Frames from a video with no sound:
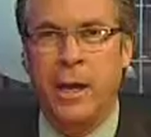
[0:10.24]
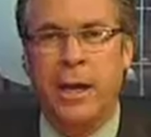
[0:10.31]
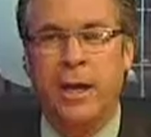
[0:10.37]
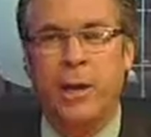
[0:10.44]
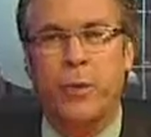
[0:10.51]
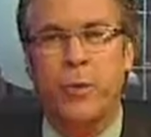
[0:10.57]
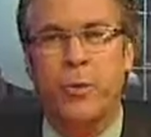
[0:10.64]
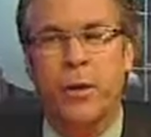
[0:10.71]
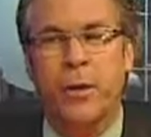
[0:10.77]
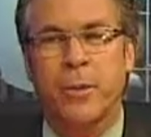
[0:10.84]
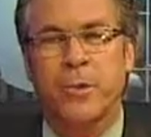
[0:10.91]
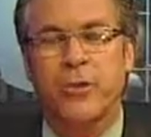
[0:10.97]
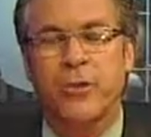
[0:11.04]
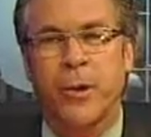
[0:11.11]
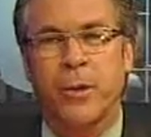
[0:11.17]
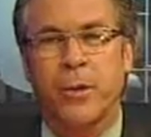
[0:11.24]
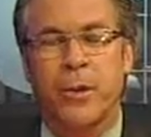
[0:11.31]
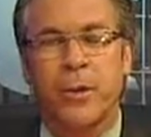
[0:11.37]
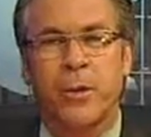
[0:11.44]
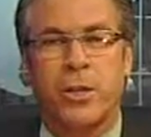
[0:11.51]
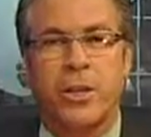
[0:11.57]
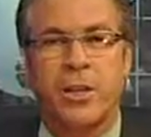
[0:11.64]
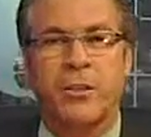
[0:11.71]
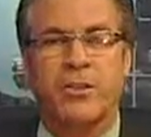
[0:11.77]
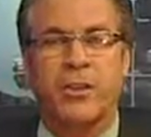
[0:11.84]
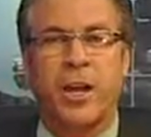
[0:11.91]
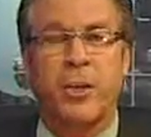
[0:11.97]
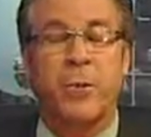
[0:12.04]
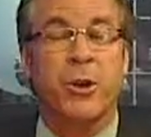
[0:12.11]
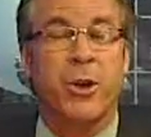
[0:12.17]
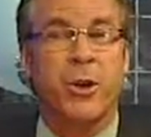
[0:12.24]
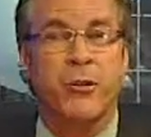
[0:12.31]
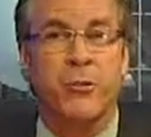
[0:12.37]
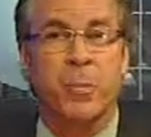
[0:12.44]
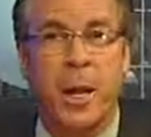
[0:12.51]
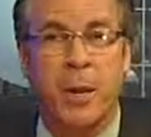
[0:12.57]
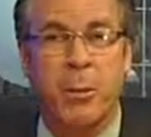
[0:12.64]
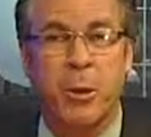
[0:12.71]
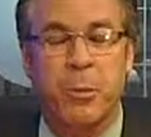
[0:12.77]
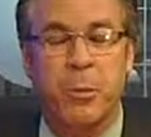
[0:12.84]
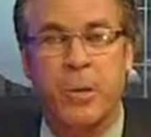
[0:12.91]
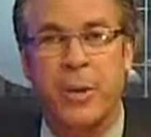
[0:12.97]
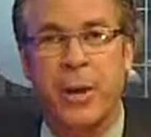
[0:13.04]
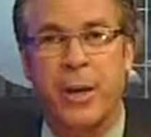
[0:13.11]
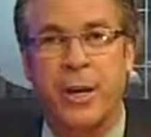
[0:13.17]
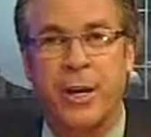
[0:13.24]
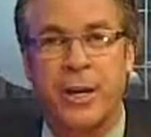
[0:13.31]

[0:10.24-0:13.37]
Hello and welcome to Charter Local Edition. I'm your host, Pablo Pereira.